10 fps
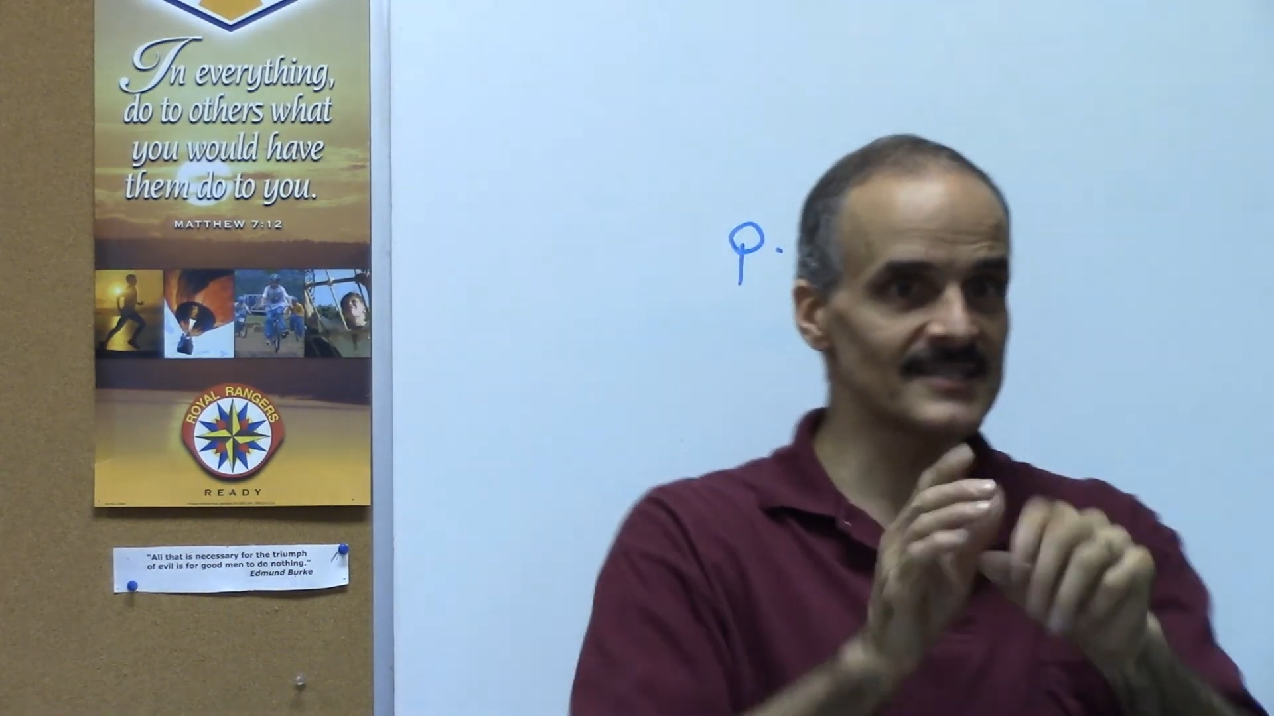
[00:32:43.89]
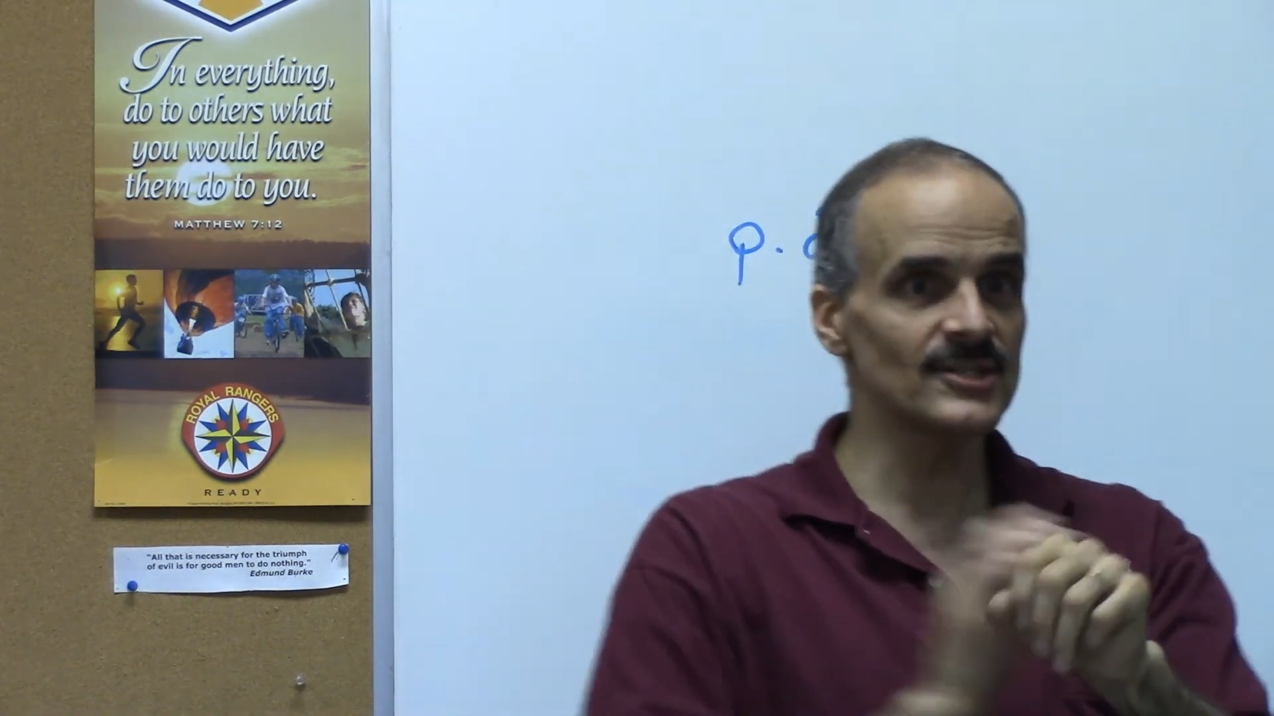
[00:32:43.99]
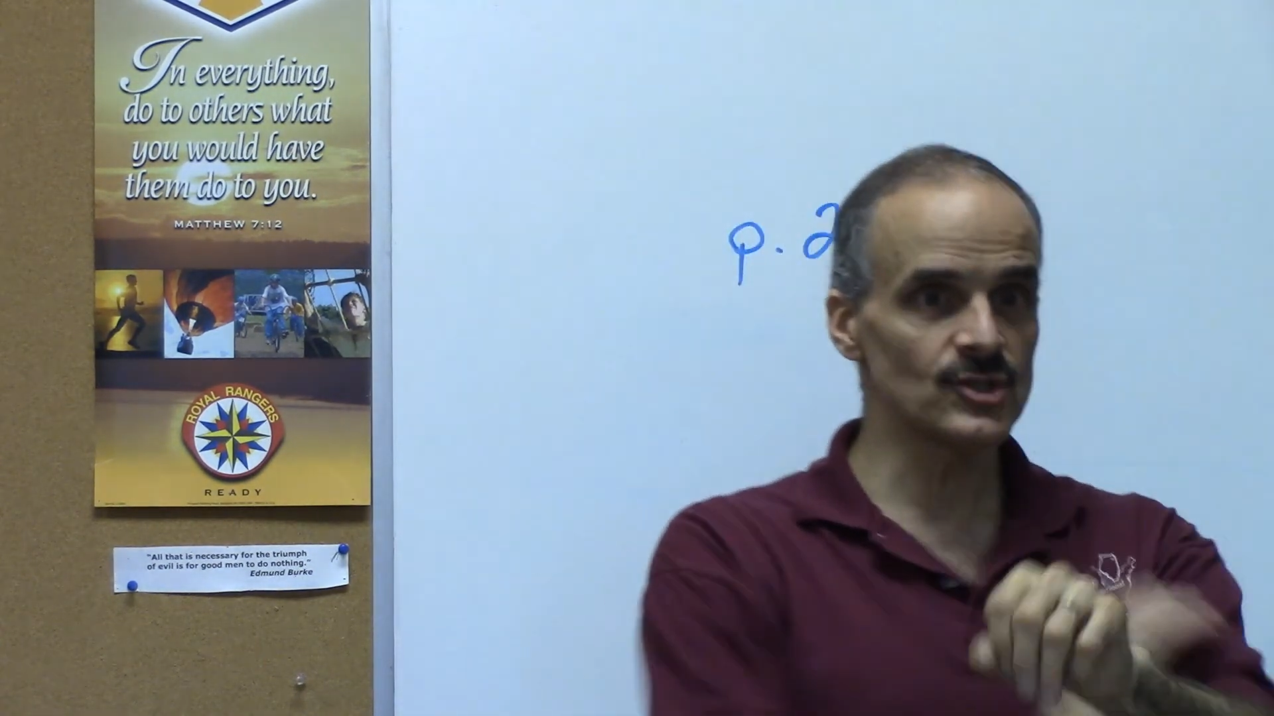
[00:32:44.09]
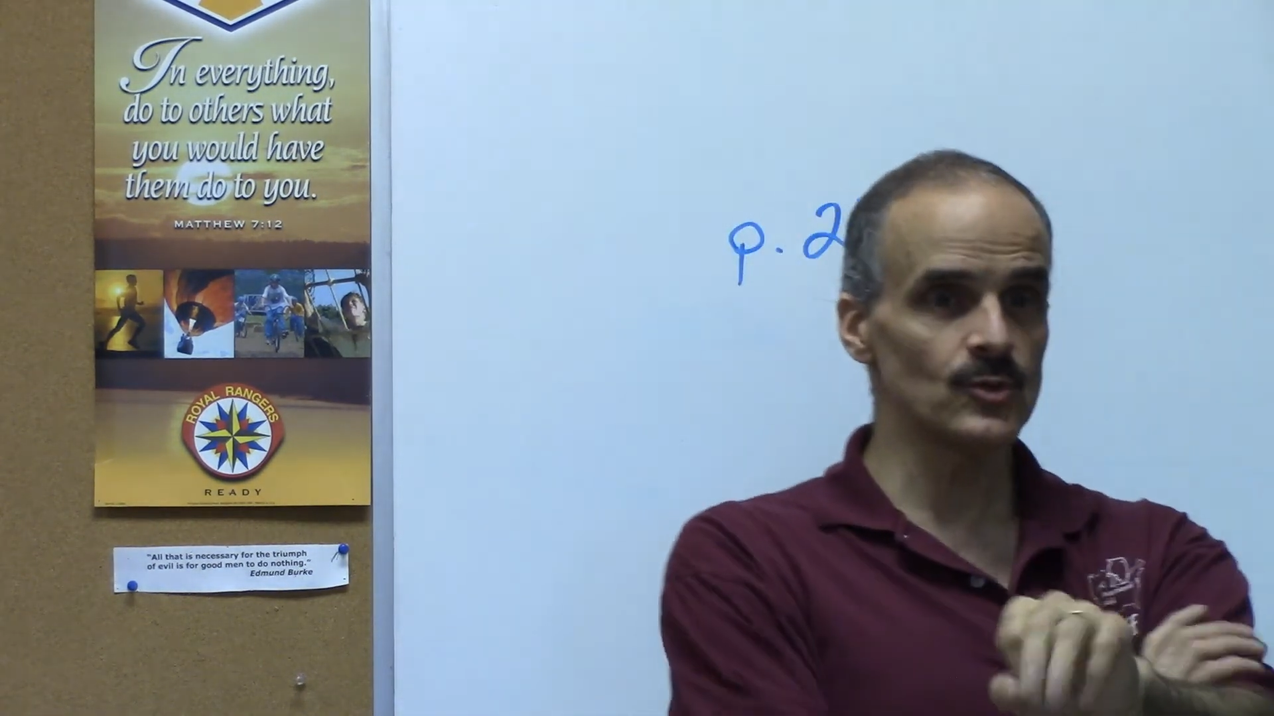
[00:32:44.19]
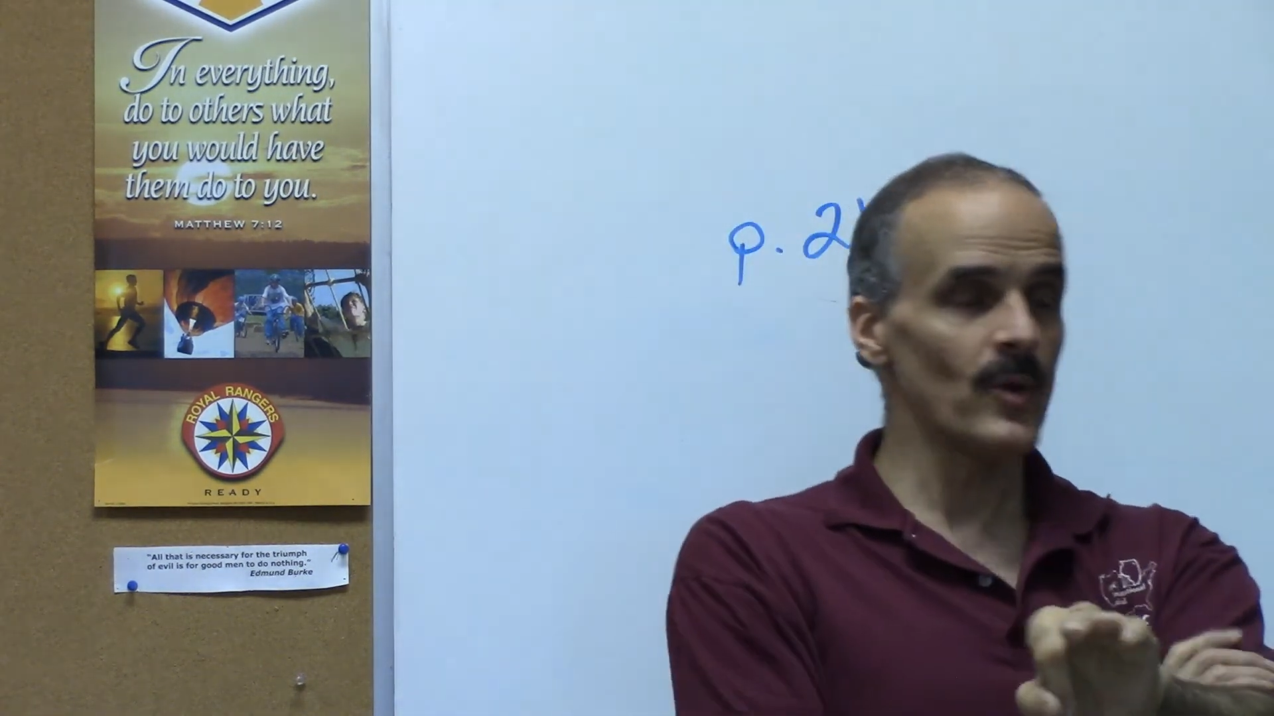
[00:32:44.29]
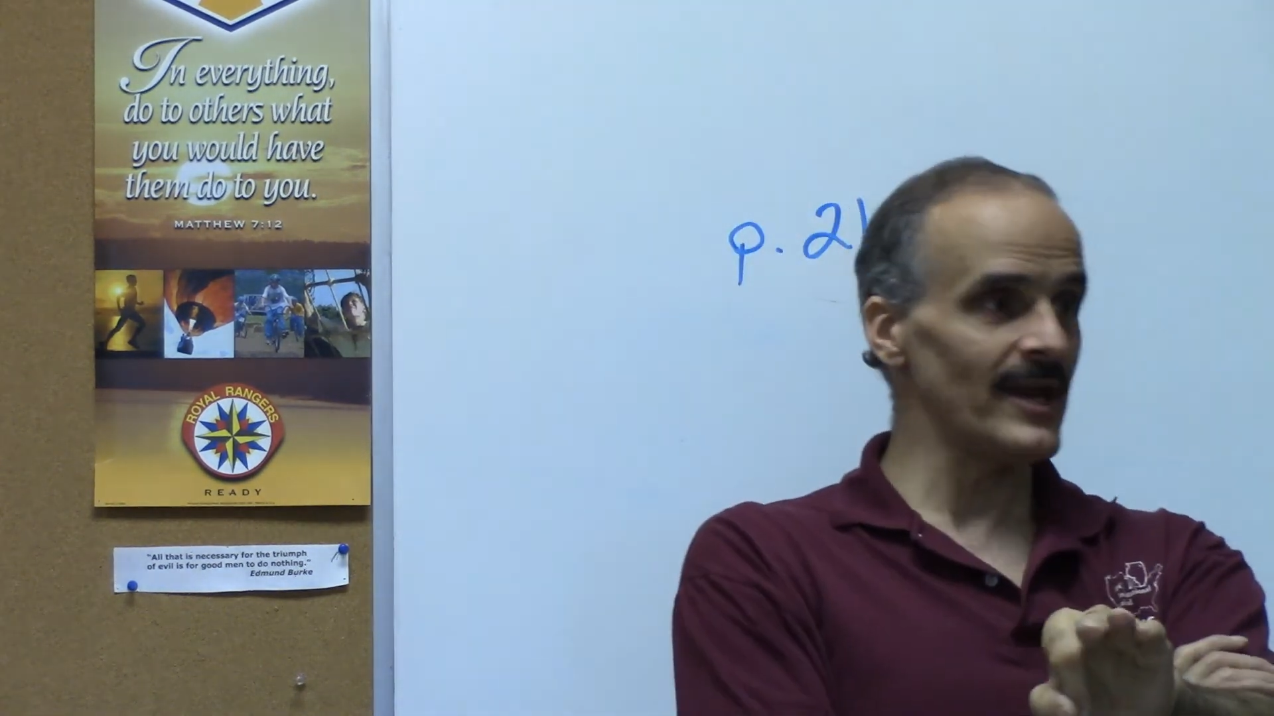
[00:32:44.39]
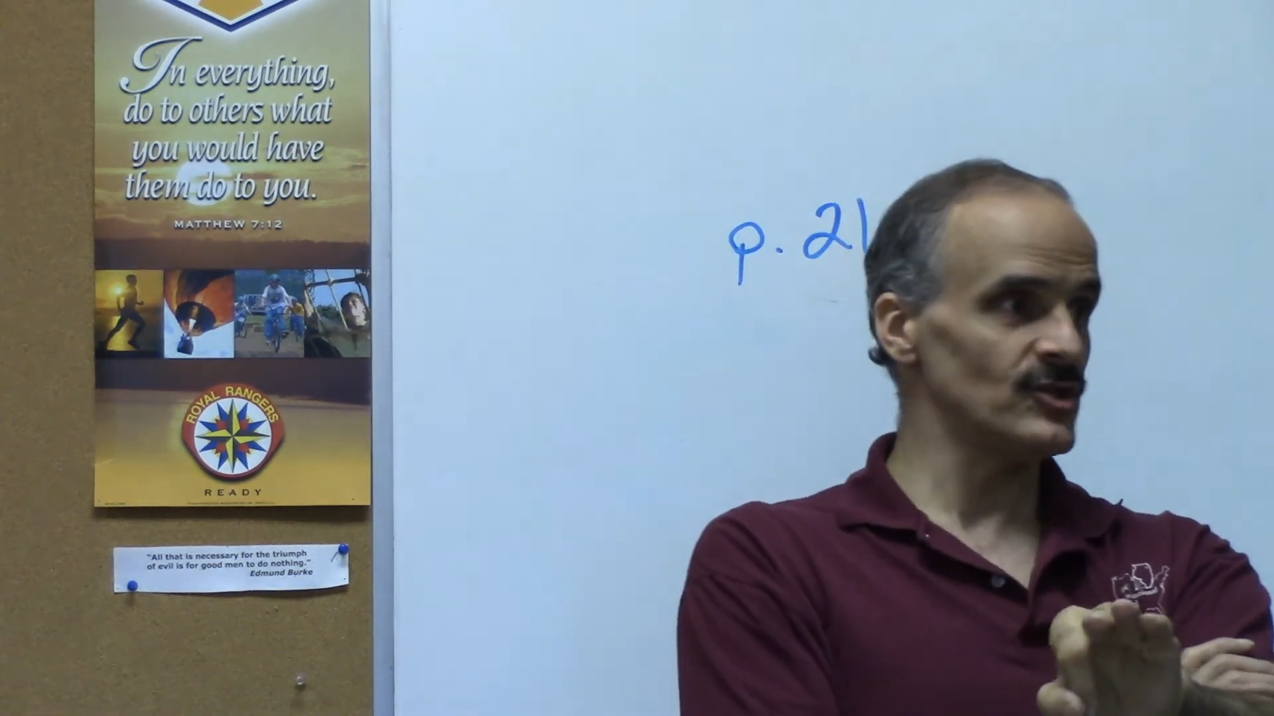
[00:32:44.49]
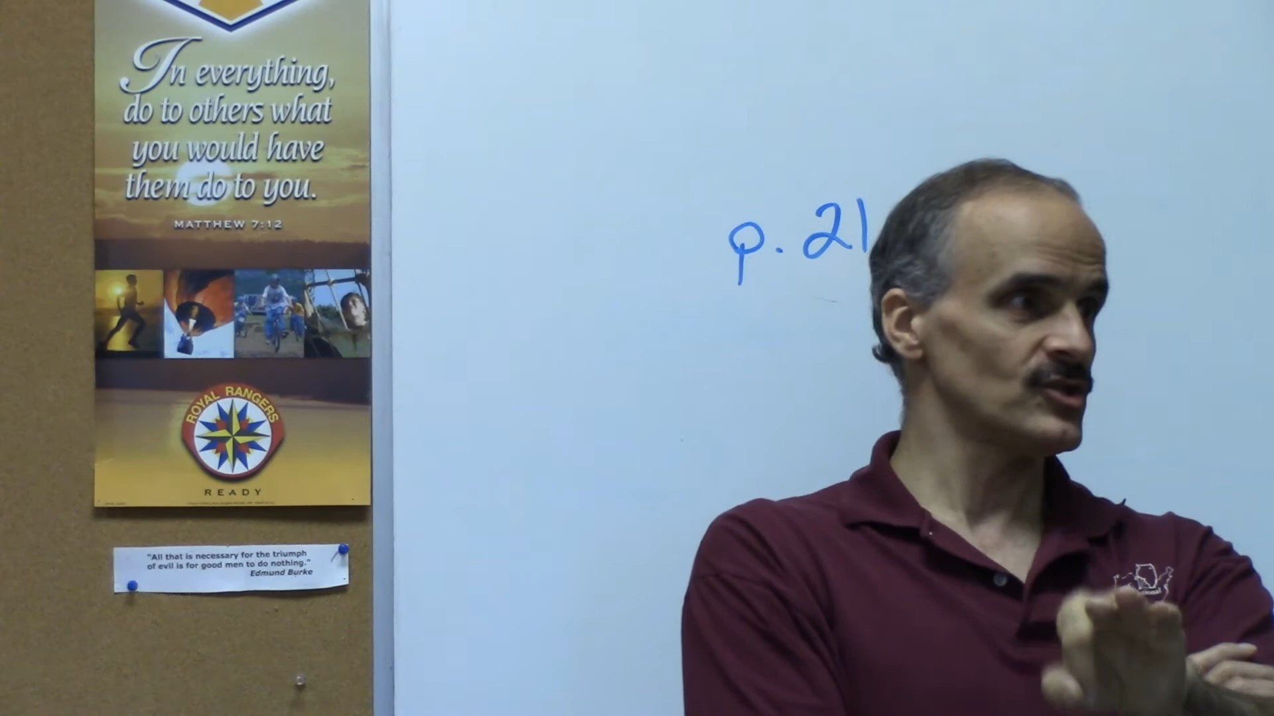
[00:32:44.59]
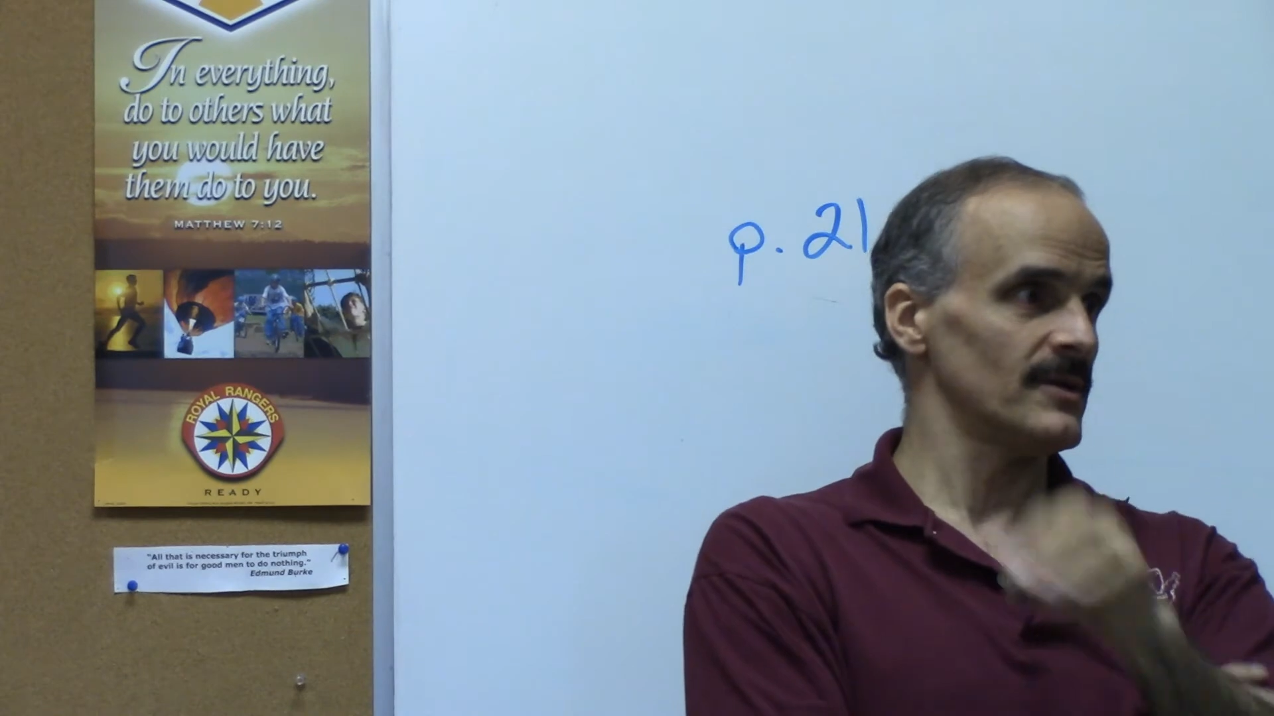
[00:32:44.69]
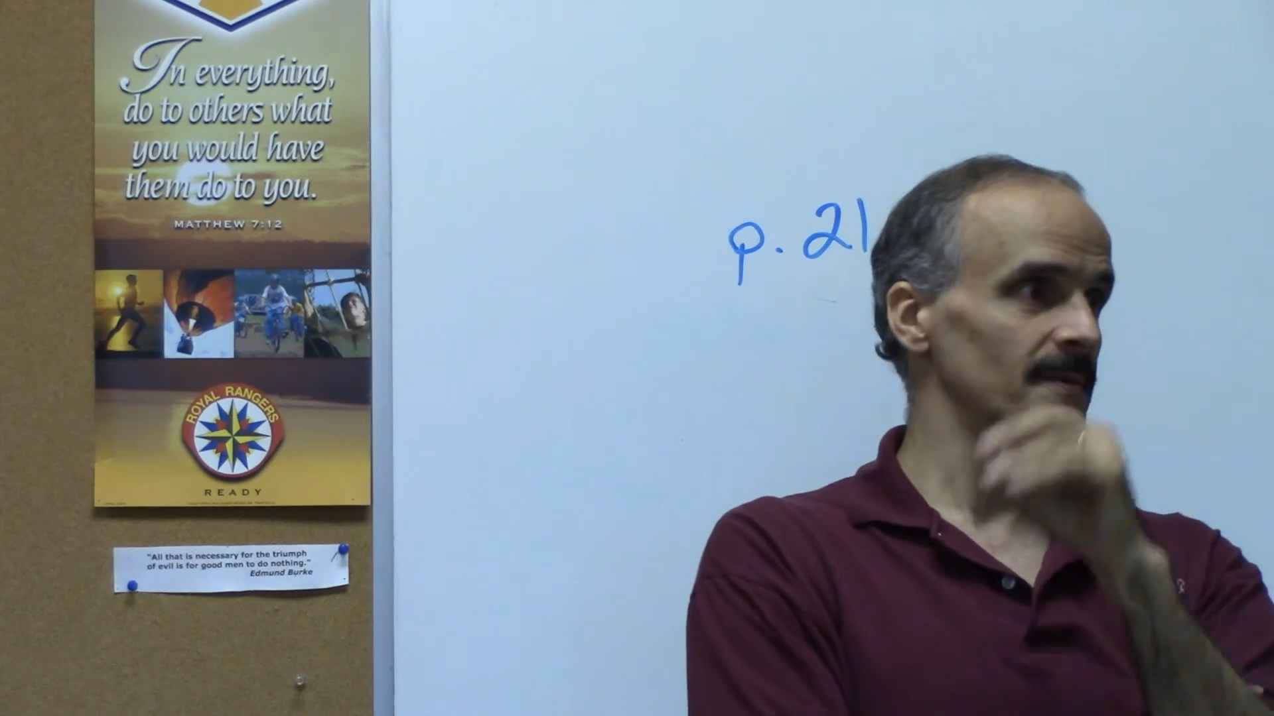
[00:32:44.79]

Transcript: situation,